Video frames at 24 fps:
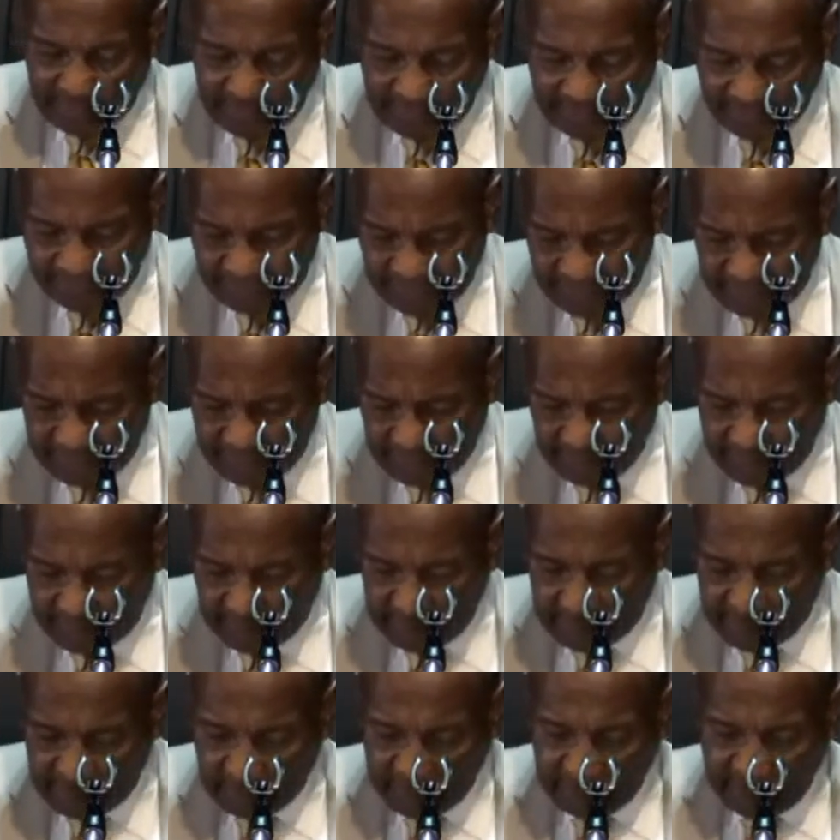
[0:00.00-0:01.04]
Ethnic,
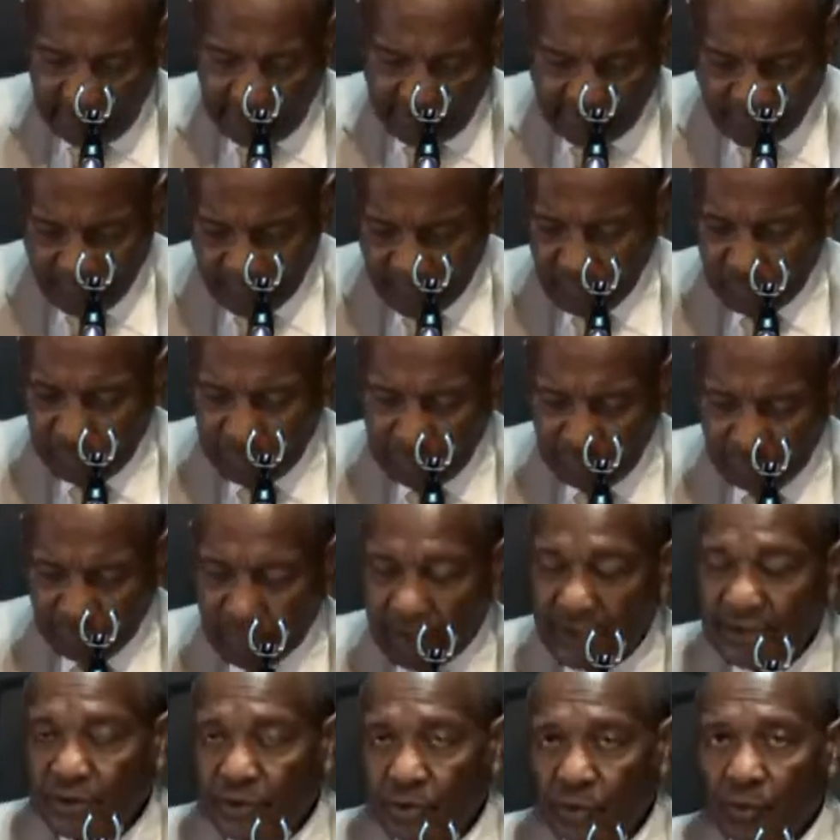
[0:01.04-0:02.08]
has to do with
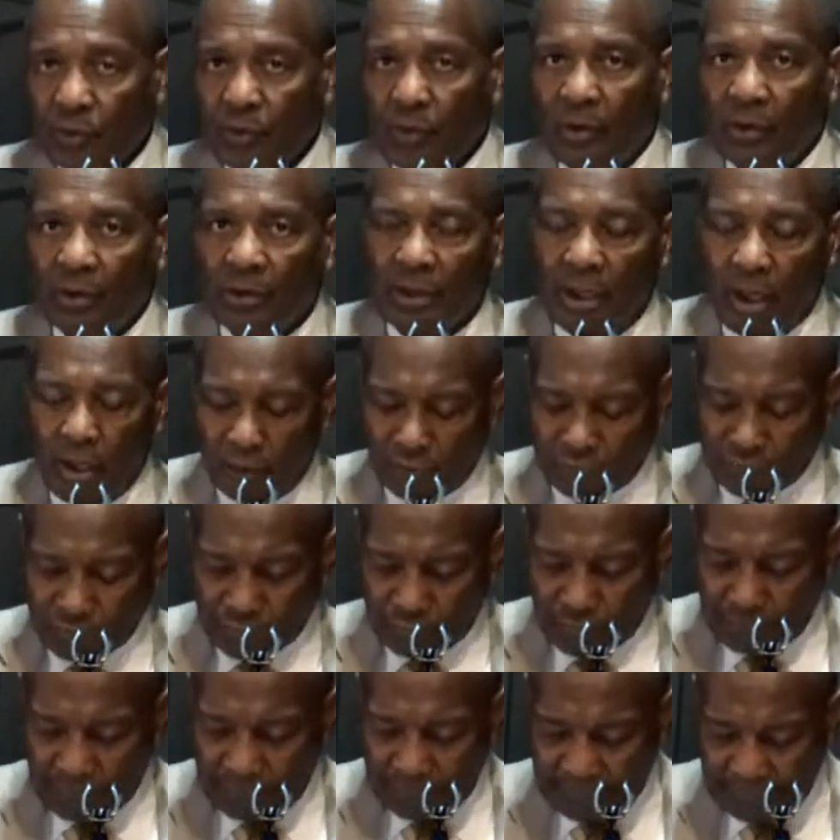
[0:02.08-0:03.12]
racial or
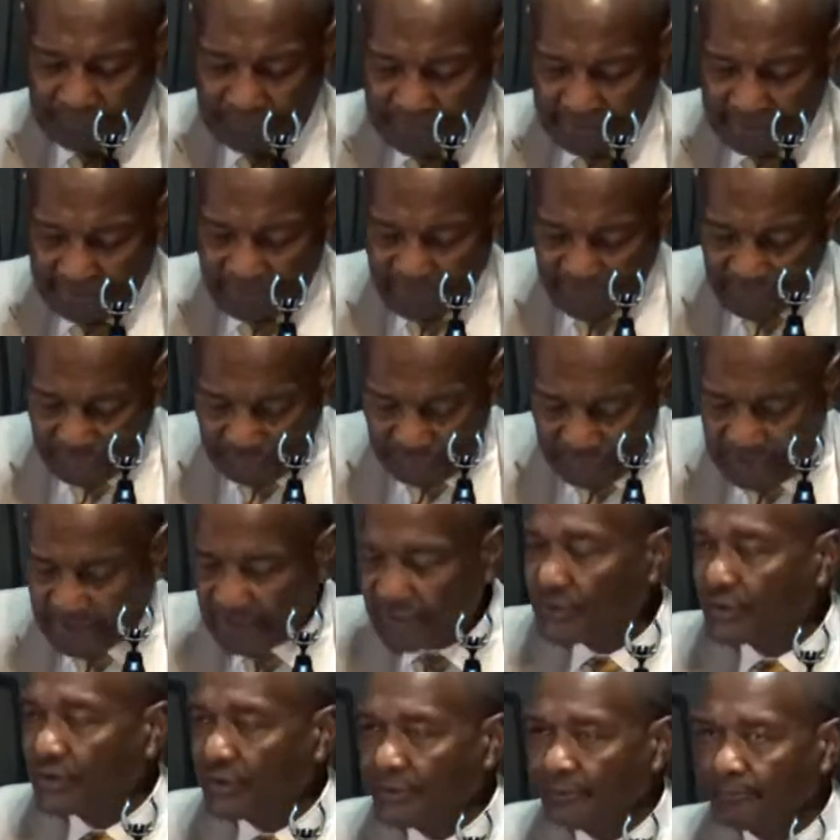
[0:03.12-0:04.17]
cultural
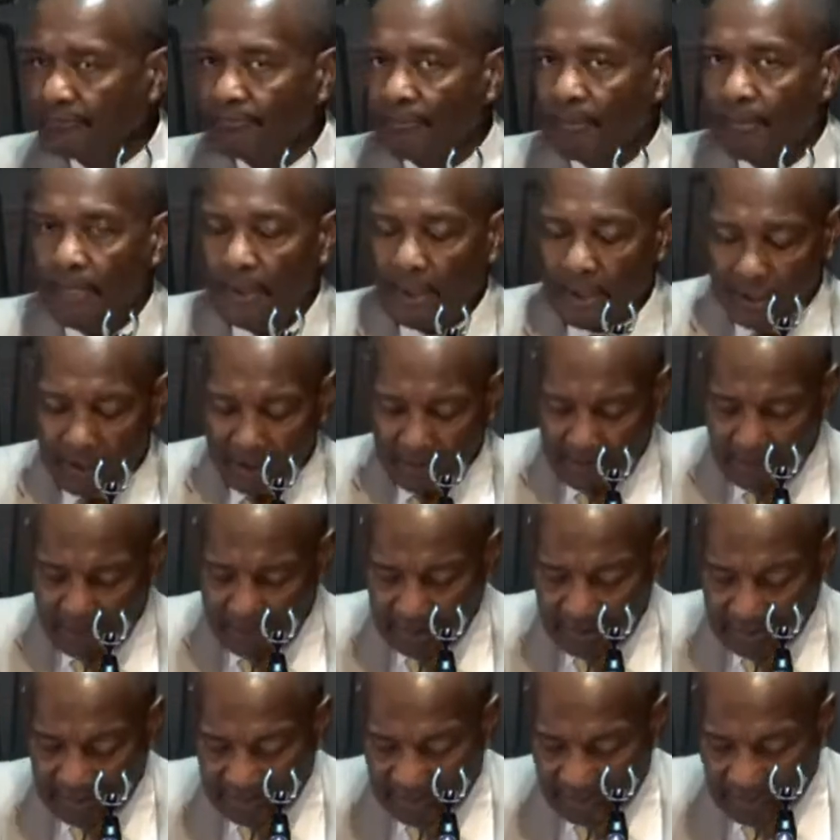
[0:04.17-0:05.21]
distinction.
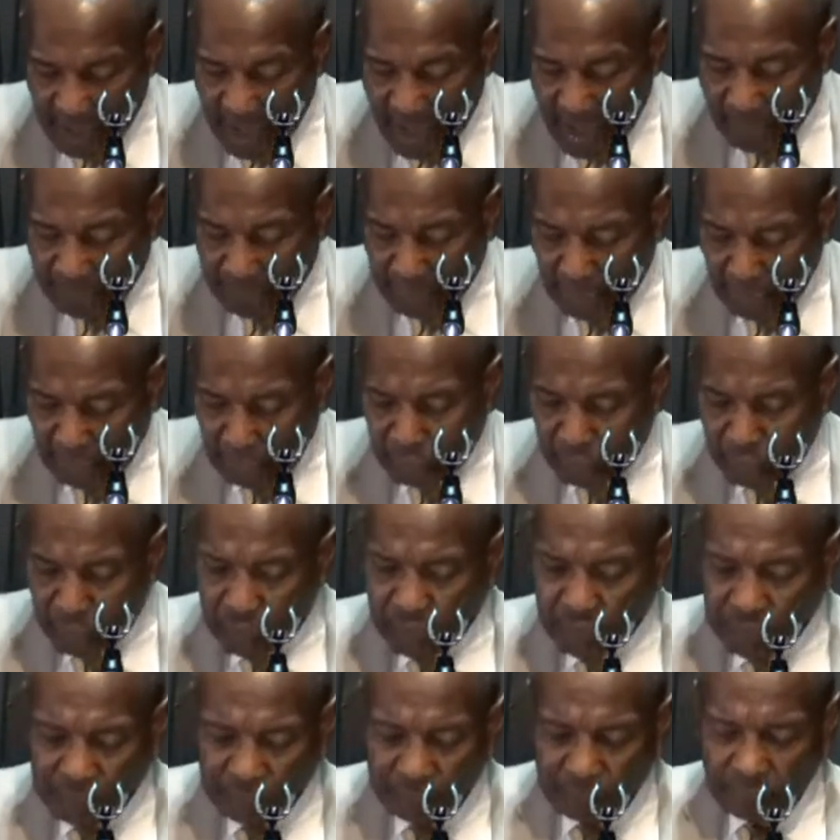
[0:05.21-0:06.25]

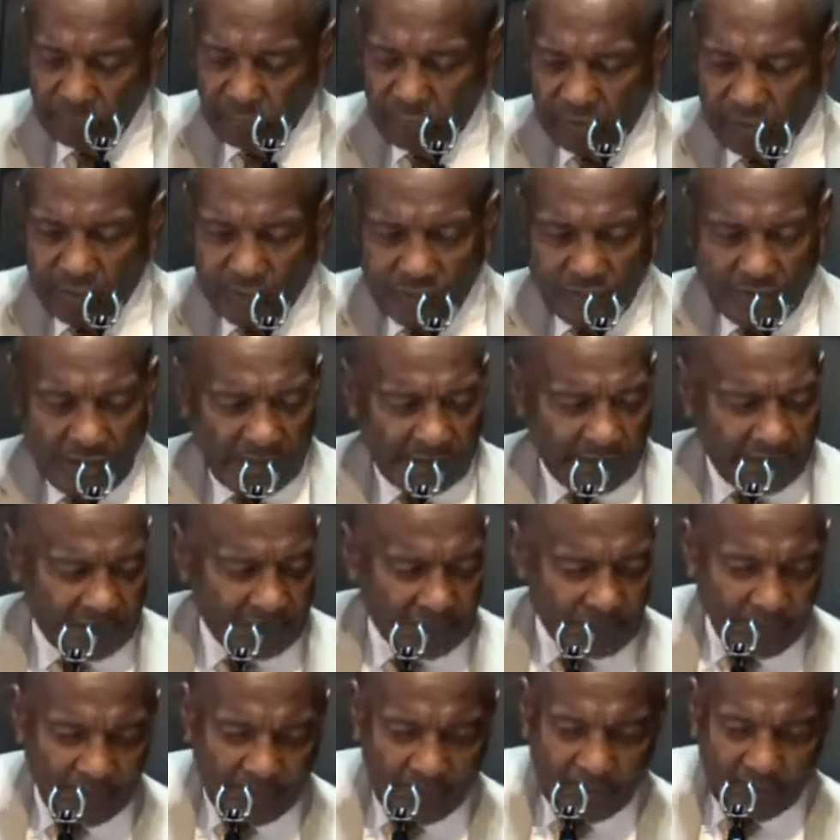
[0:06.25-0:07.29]
Opposed, when you see in
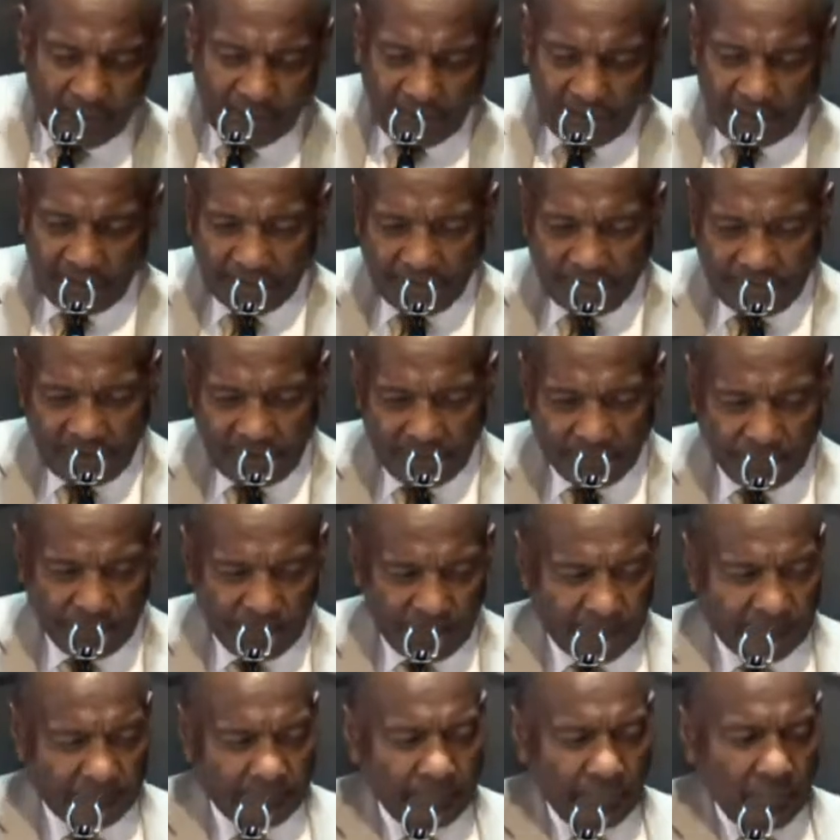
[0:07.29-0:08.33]
the
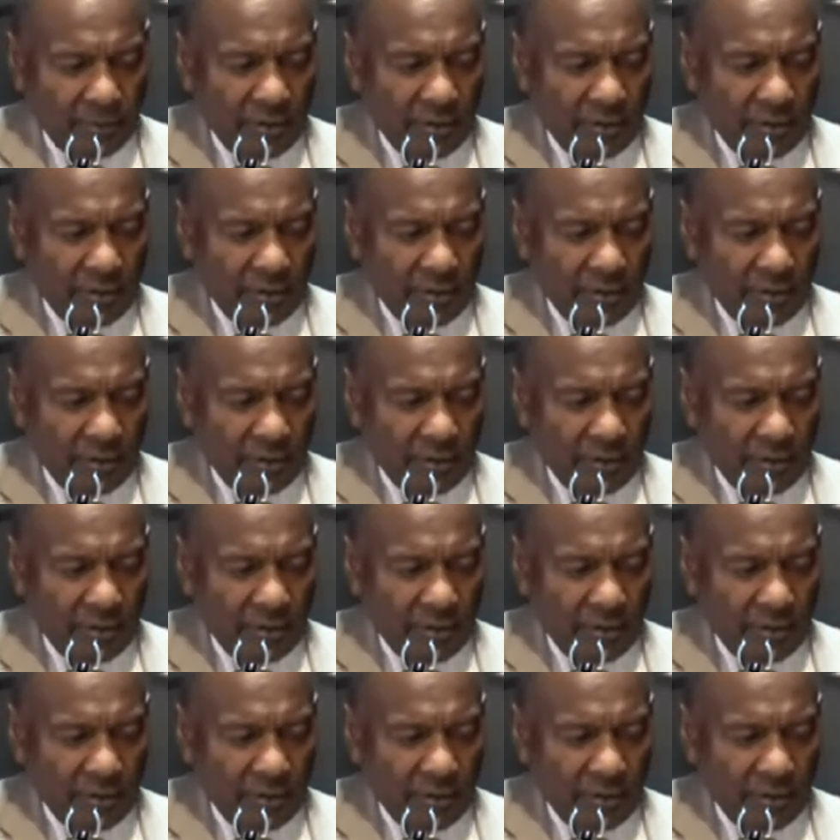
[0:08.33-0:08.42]
subject,